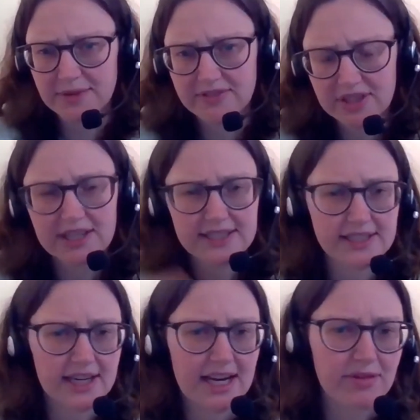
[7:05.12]
with regards
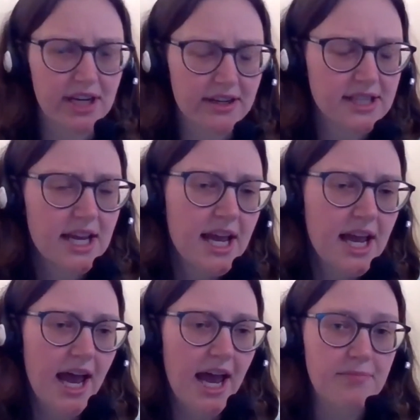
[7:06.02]
to interlibrary loans.
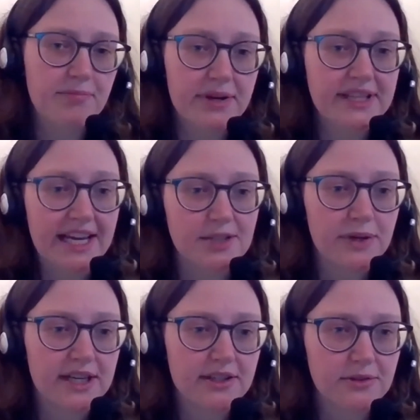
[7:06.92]
But yes, we
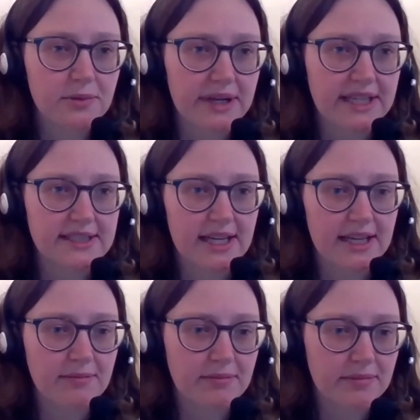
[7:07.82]
can always,
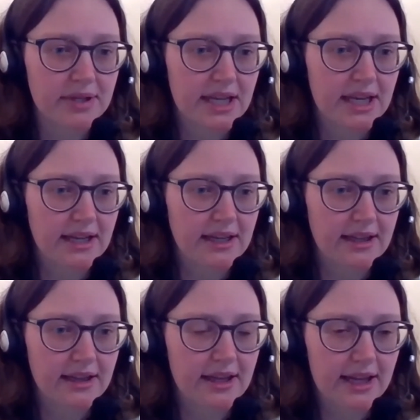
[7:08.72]
like
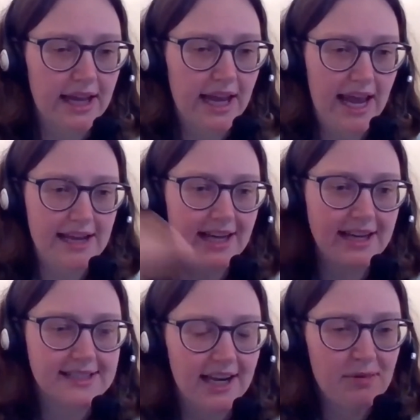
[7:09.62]
I
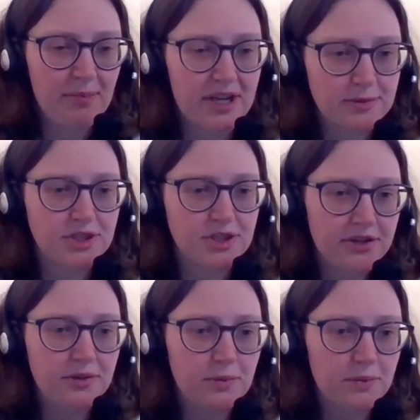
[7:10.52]
said, Library Plus will show
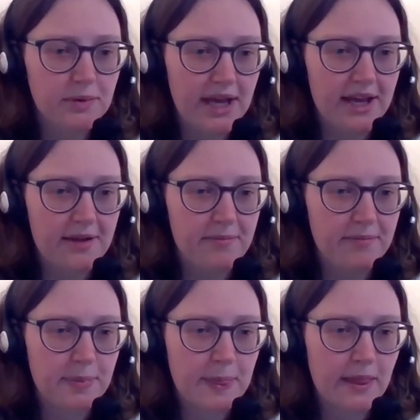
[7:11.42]
you
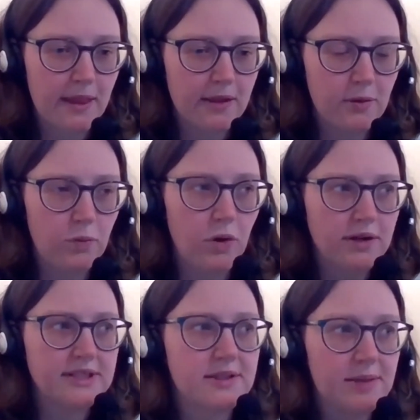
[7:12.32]
what
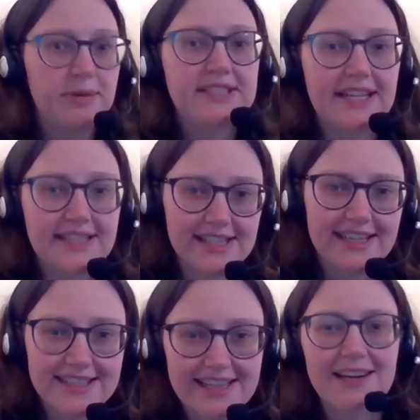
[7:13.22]
the potential
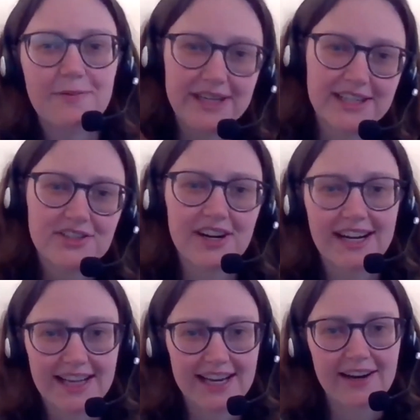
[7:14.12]
is, and then we can try
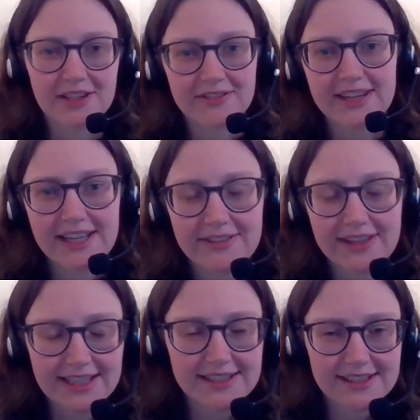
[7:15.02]
and get hold of it if
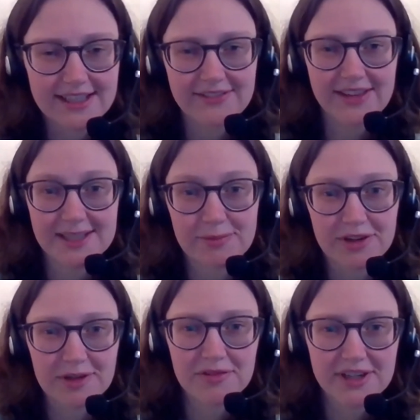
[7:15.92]
that's
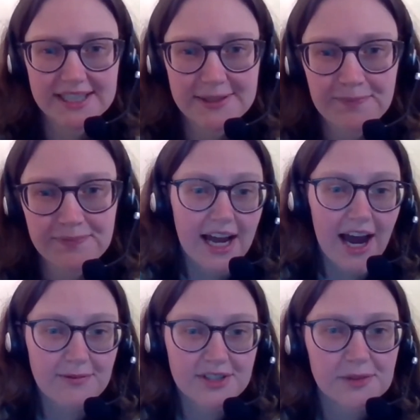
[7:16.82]
appropriate.
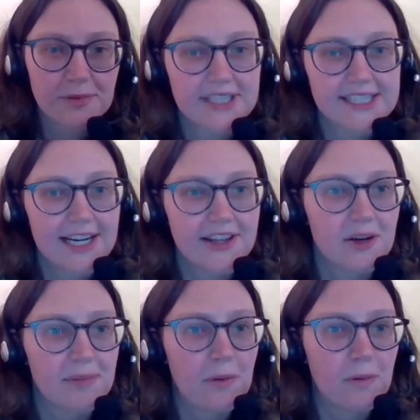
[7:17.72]
I just want to tell you though
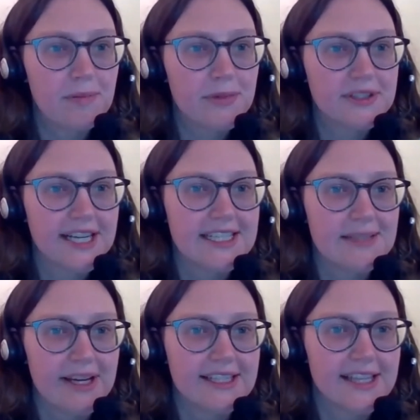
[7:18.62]
about one more
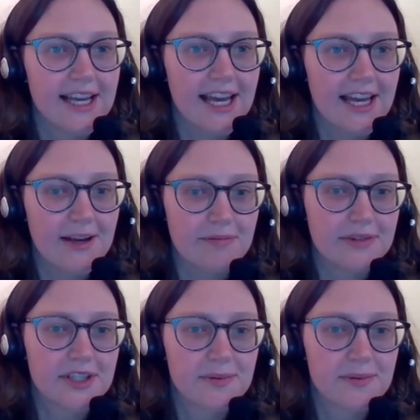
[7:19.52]
database, because